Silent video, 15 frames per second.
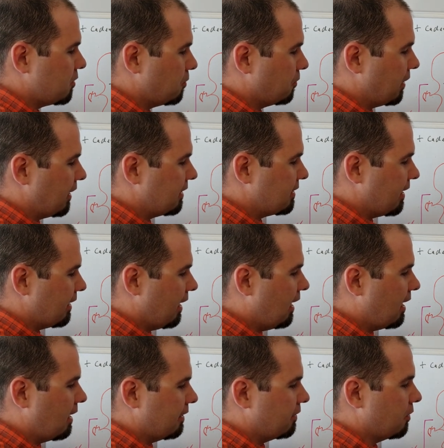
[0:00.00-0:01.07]
So we say,
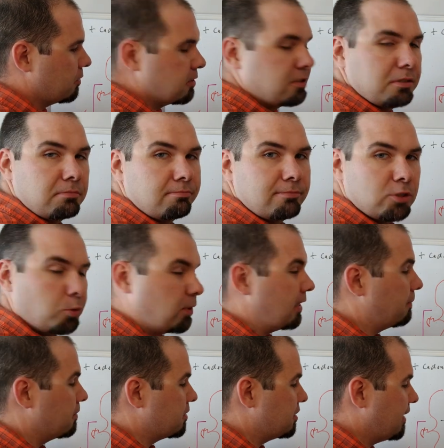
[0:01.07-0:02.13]
ah, you know, it's
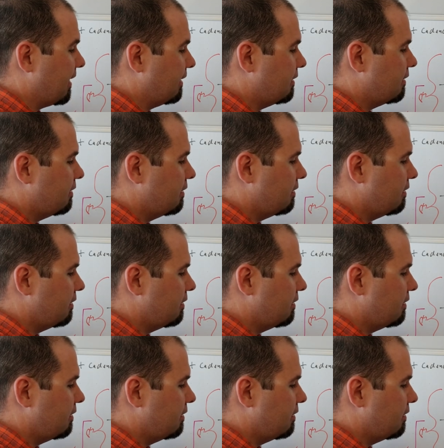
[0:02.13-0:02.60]
20%.